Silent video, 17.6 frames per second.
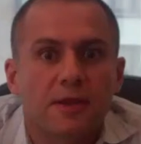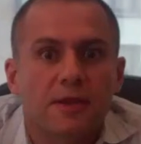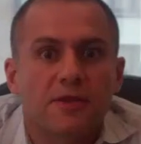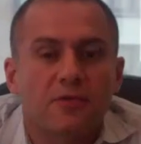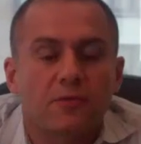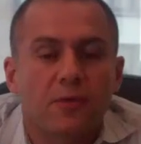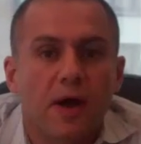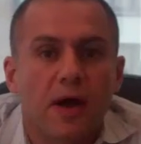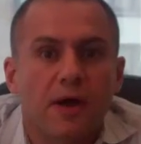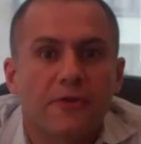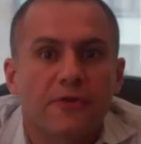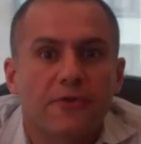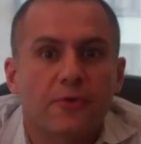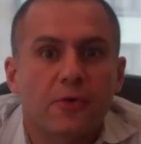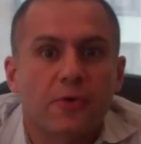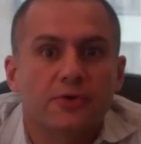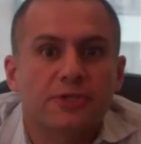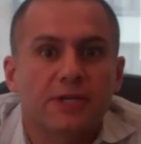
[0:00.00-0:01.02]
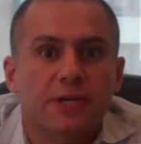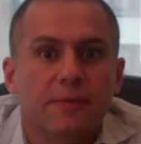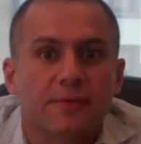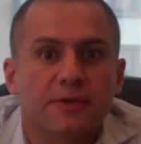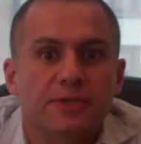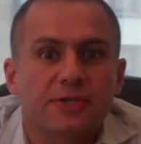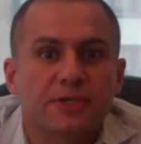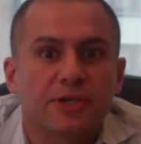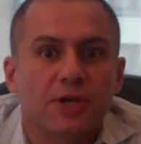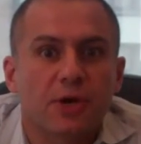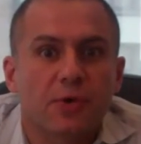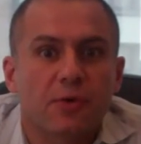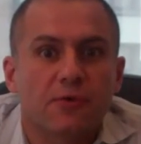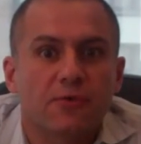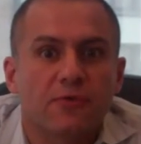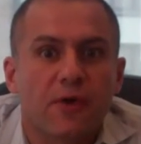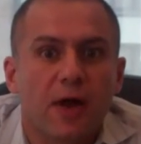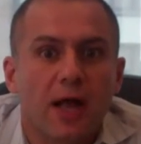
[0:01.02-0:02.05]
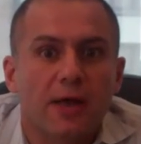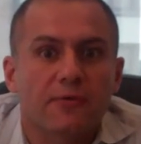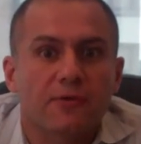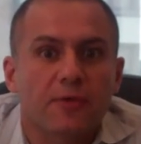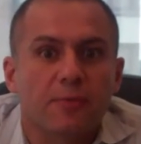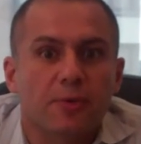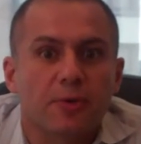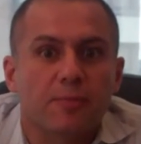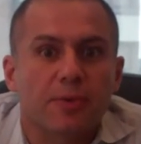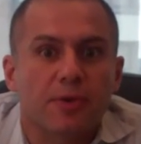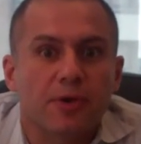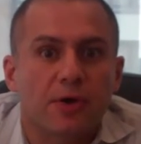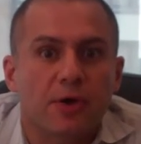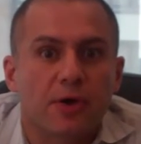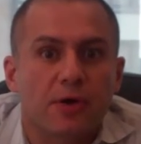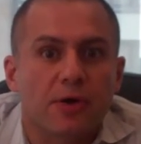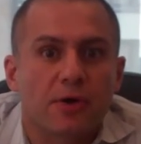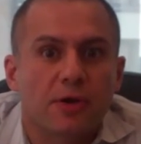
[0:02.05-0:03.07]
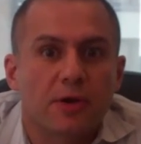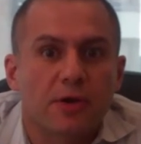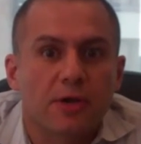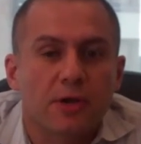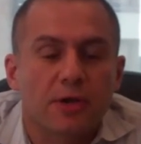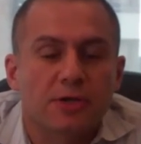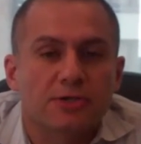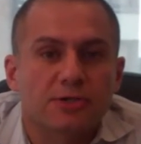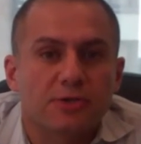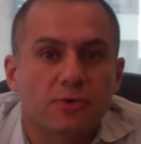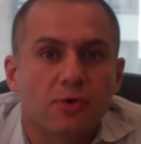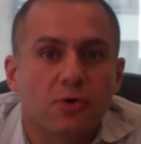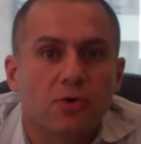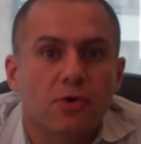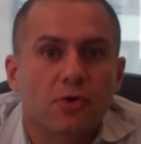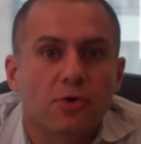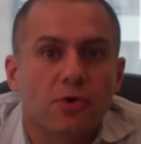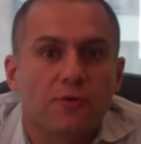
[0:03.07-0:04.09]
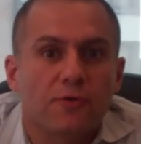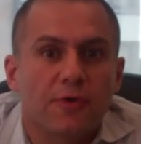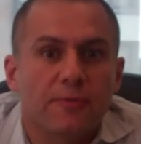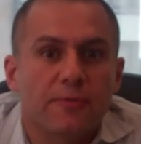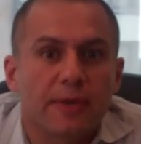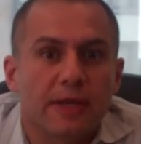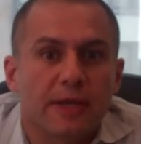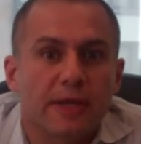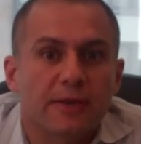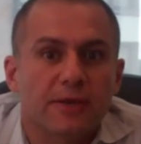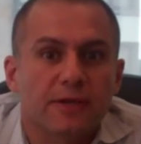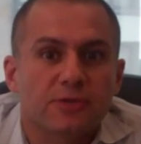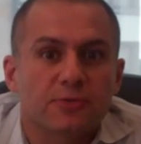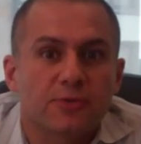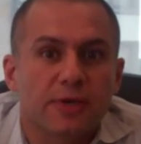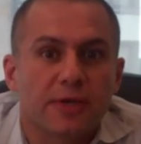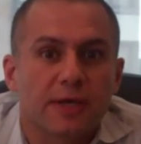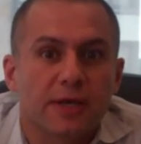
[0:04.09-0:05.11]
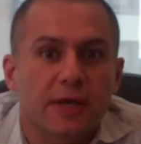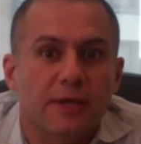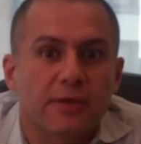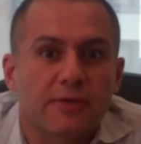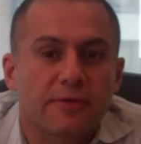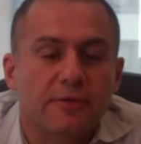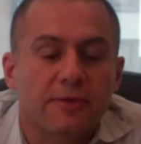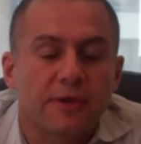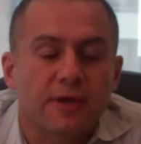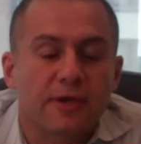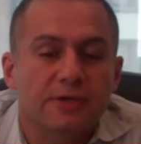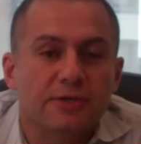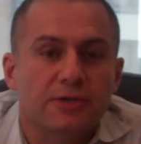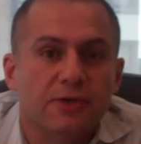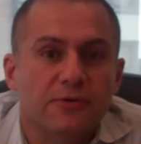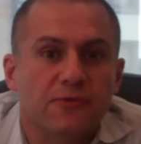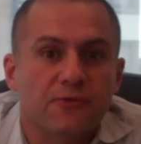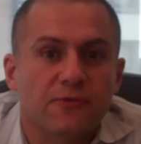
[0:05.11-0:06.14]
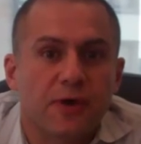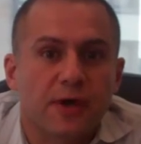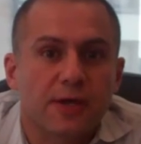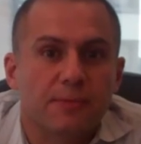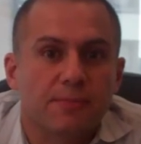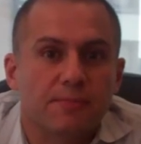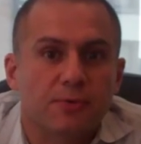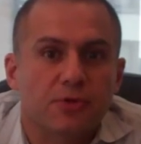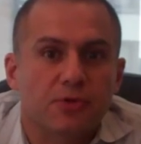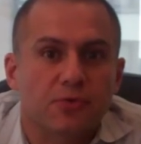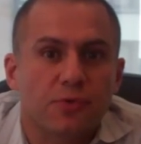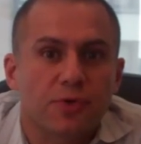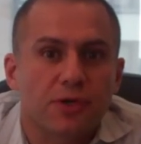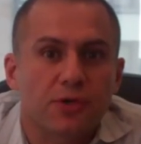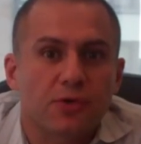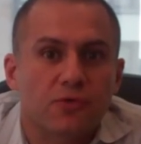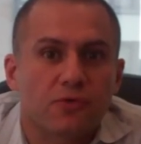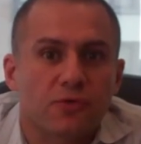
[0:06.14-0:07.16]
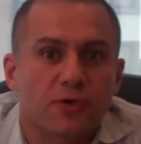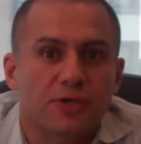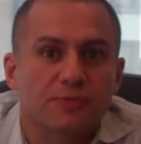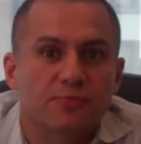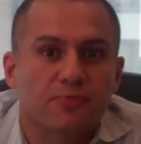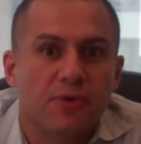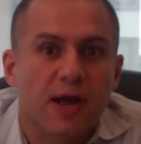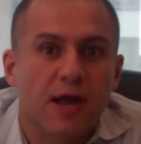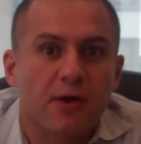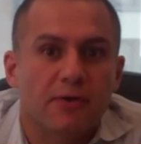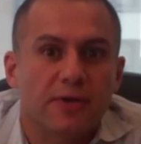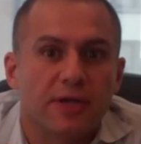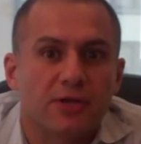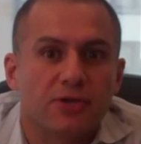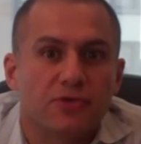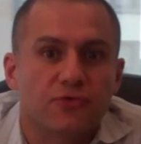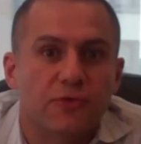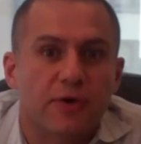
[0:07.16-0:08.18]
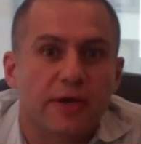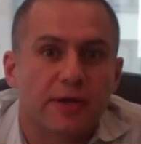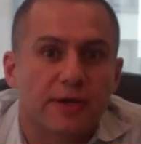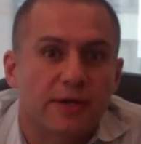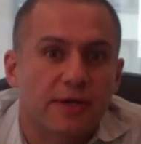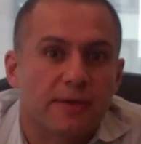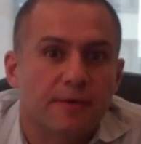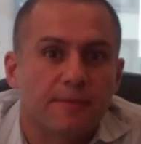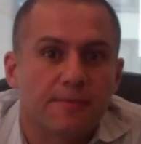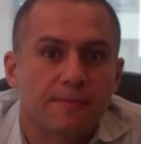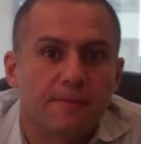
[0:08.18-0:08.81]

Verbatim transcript: This is Ronn Torossian. I'm the CEO of 5WPR. So all over the media this weekend is the fight between Chris Brown and Drake.